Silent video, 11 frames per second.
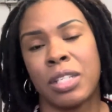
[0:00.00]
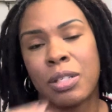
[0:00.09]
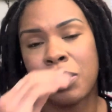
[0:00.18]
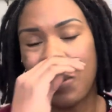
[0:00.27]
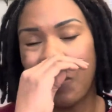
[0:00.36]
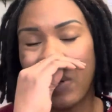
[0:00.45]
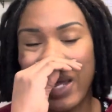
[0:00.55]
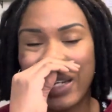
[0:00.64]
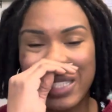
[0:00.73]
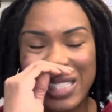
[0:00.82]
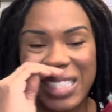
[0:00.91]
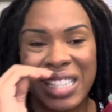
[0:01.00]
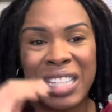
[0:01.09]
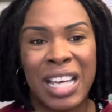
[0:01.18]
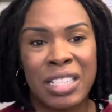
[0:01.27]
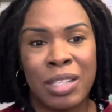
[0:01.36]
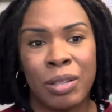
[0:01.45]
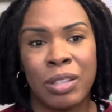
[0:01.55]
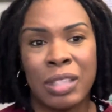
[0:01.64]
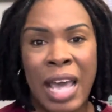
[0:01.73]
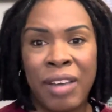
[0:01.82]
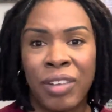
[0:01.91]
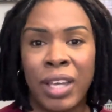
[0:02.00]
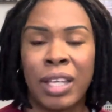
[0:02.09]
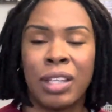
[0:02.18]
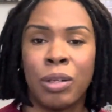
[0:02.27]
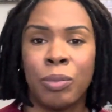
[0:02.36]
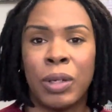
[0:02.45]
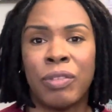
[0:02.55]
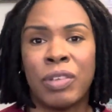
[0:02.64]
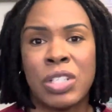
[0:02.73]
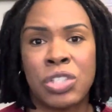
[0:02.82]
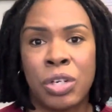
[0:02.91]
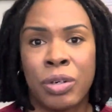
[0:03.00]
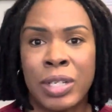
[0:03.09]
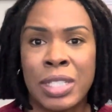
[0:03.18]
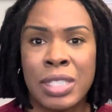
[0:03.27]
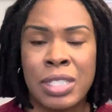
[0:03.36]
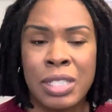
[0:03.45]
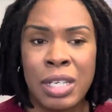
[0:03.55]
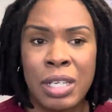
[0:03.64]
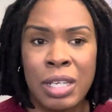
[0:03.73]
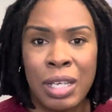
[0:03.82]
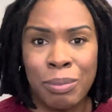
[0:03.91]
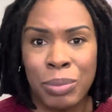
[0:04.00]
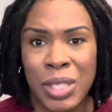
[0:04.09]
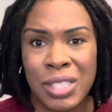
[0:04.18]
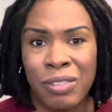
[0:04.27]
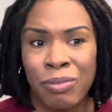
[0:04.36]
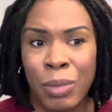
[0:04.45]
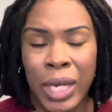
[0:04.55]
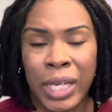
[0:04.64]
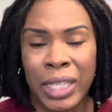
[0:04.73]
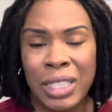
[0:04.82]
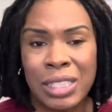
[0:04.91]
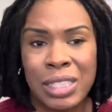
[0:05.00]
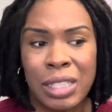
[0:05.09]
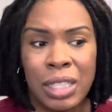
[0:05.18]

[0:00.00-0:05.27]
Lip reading: So I just did that to have like a little bit of insurance and peace of mind.